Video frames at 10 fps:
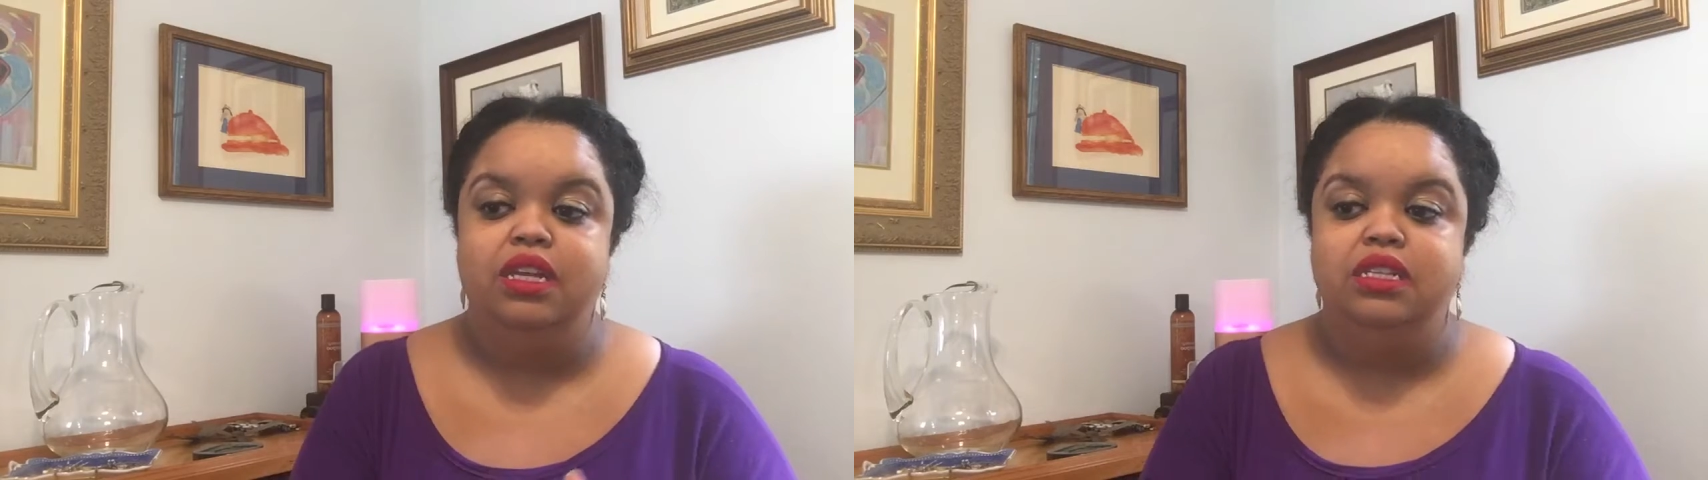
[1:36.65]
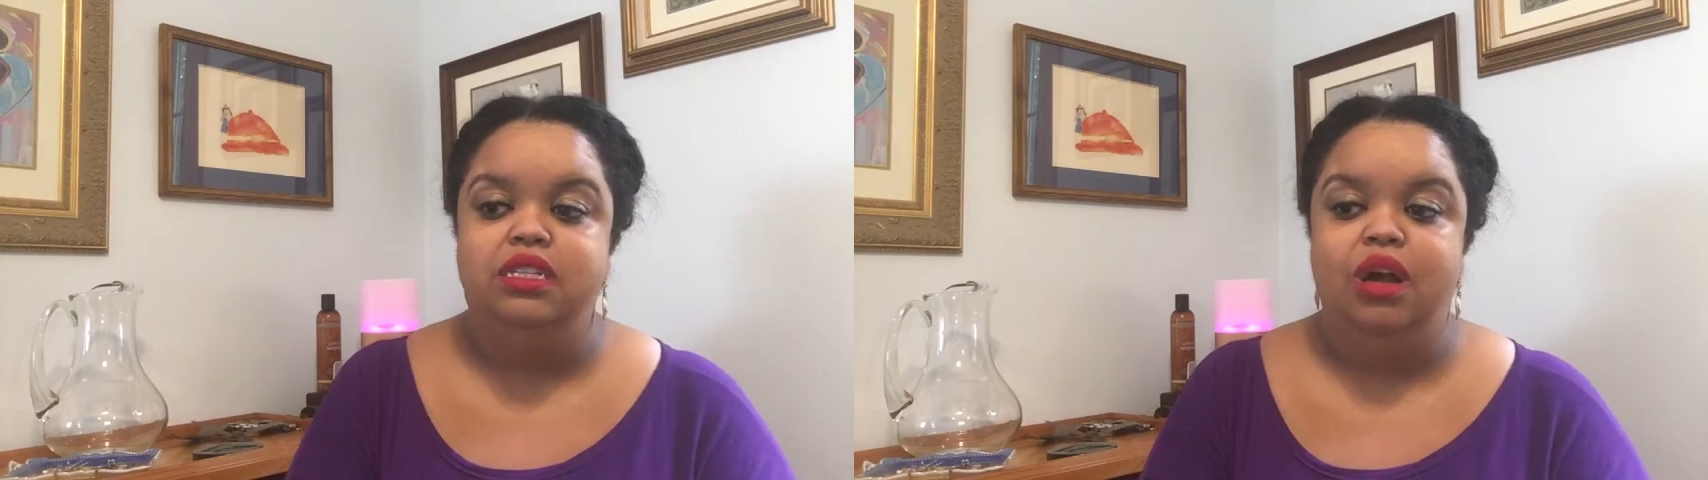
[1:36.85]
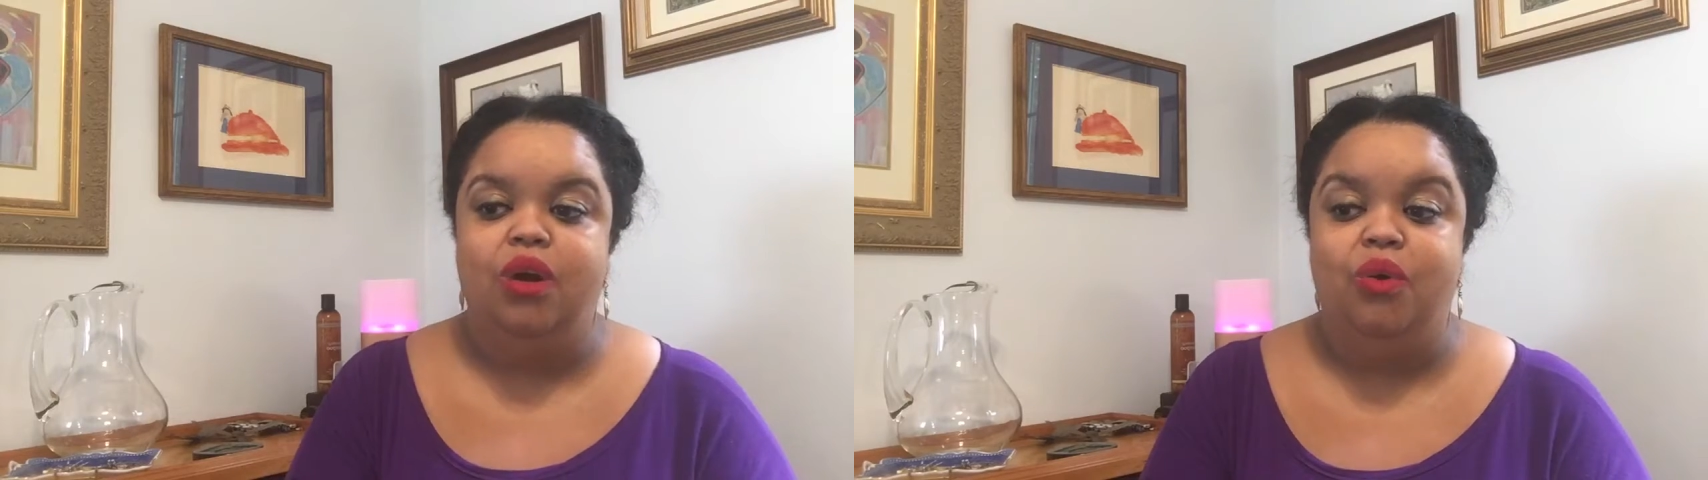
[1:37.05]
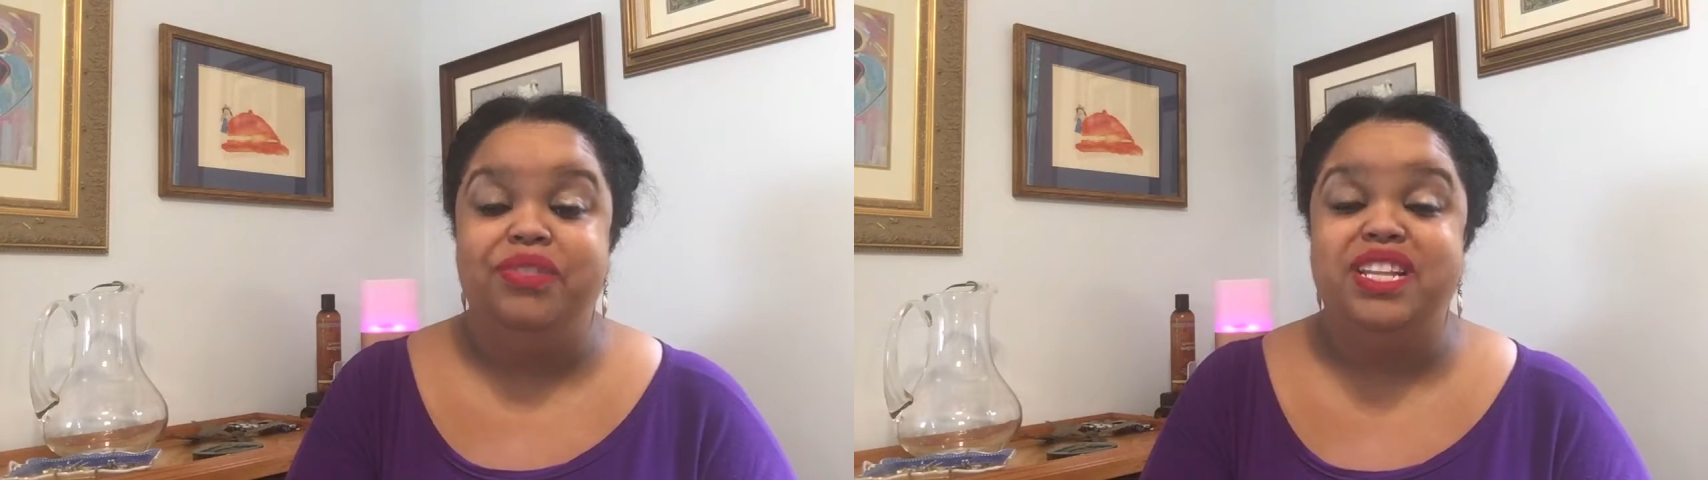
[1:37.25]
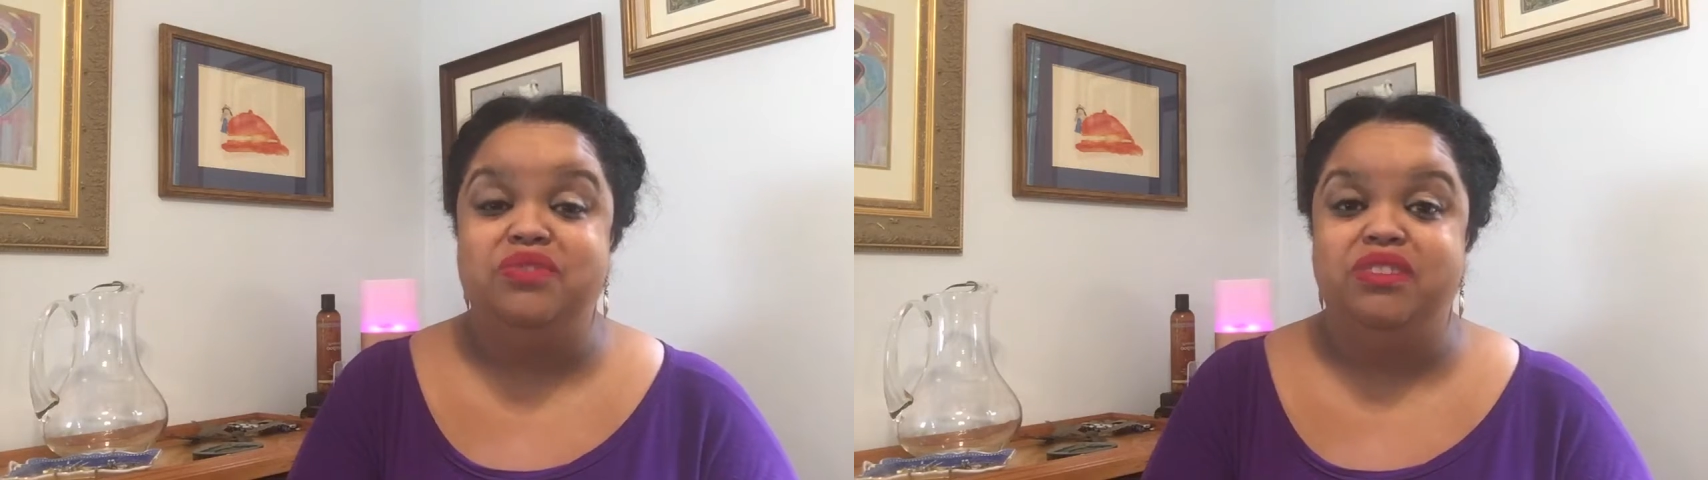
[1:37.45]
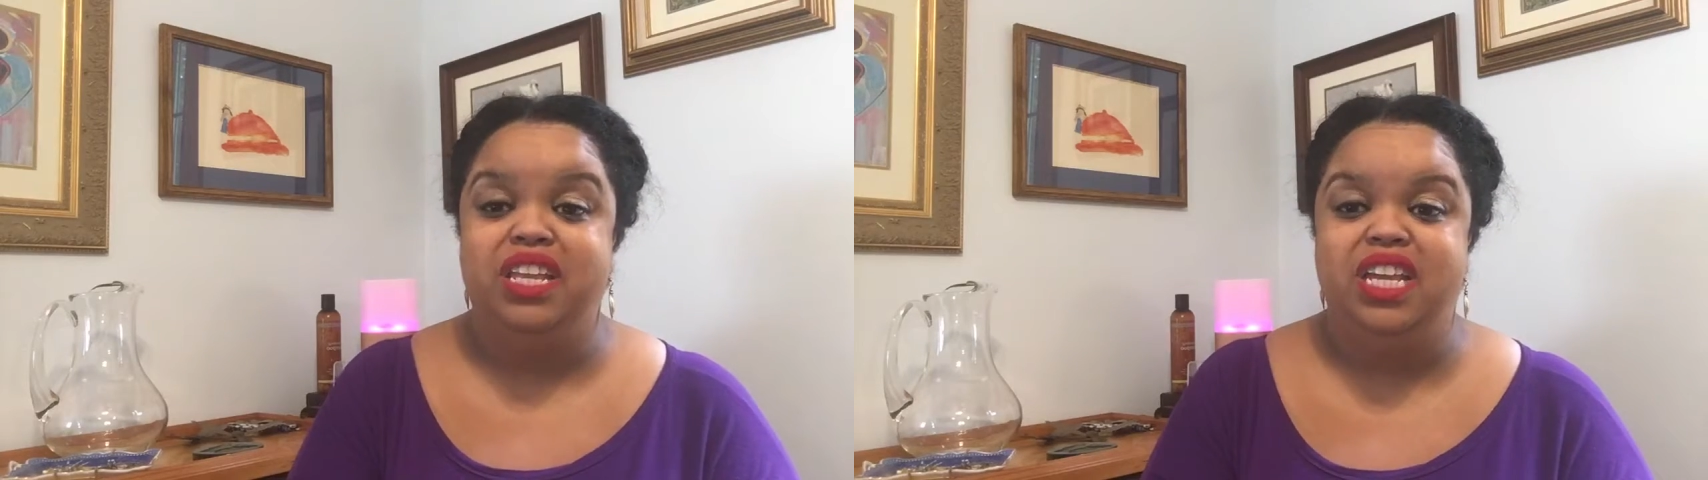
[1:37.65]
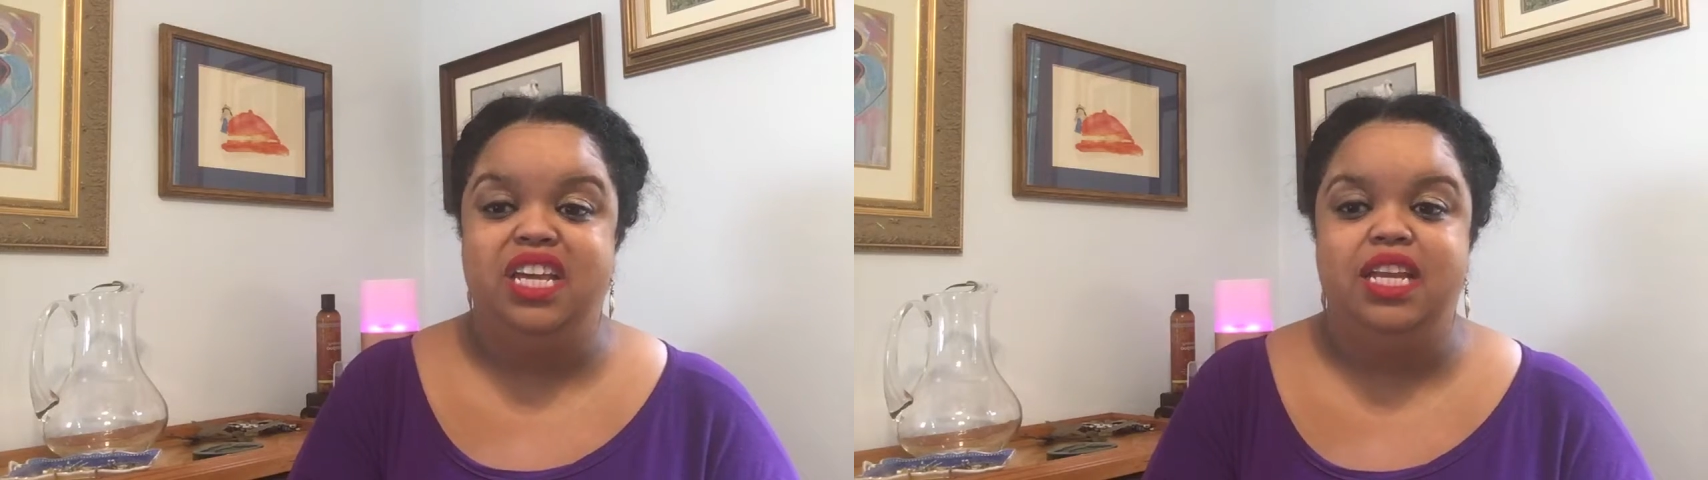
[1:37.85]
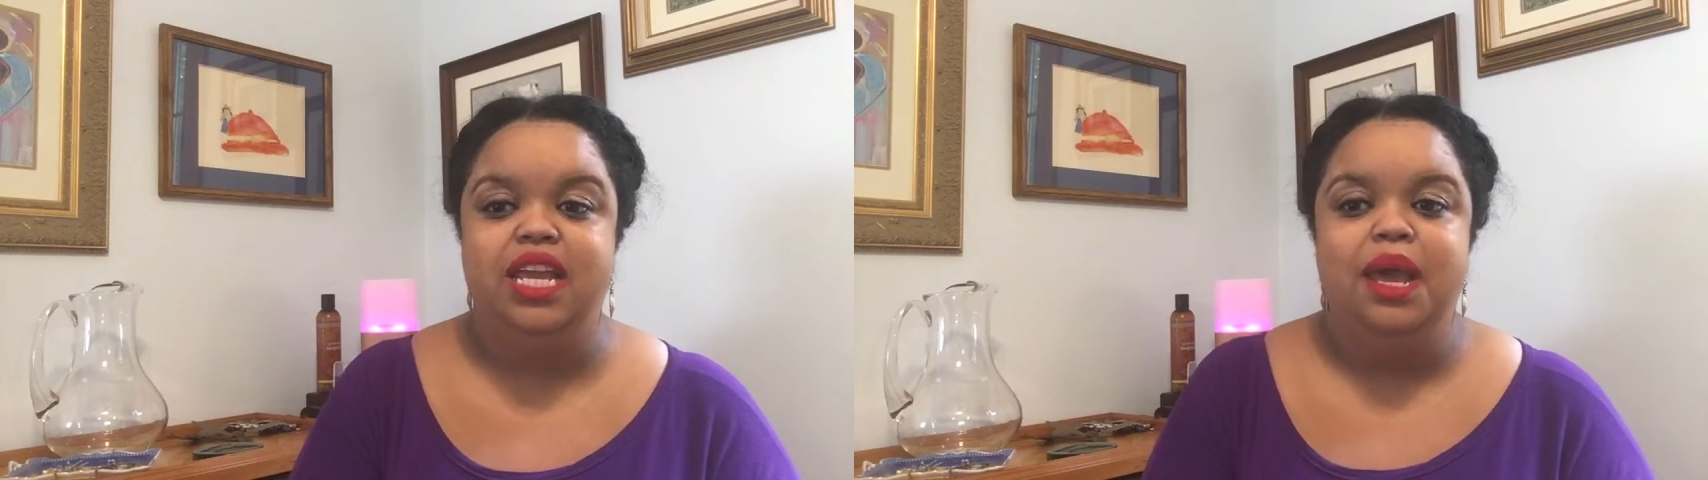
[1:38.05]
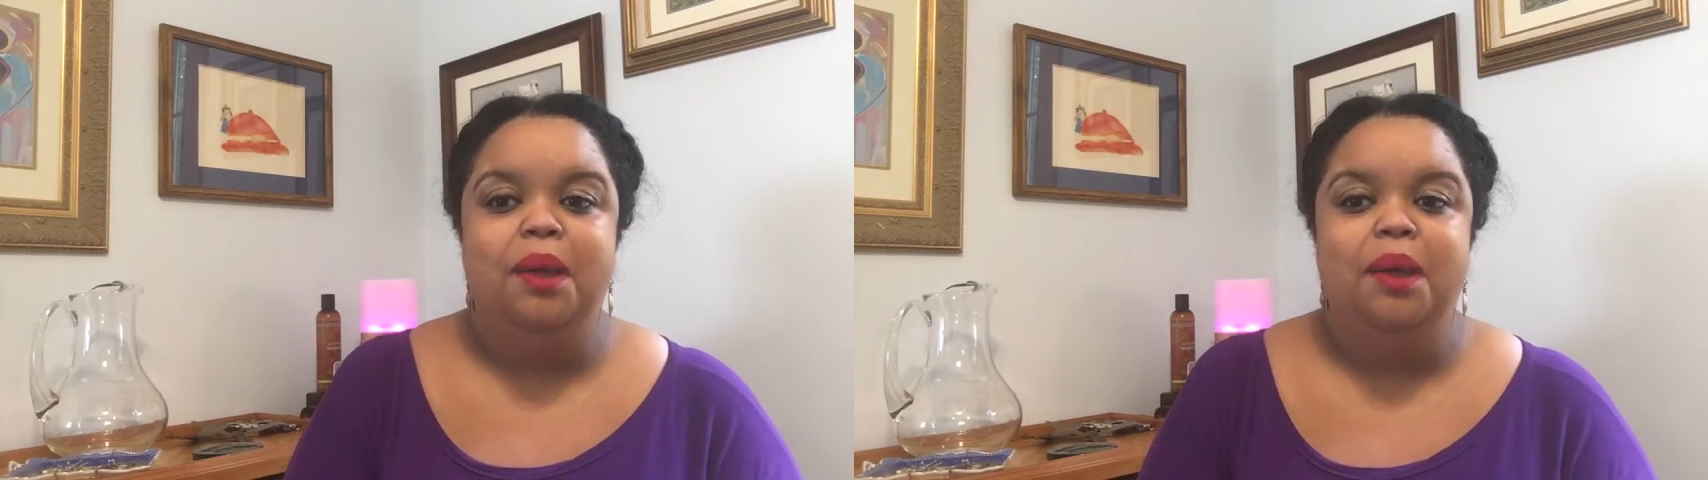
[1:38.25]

So that's really good.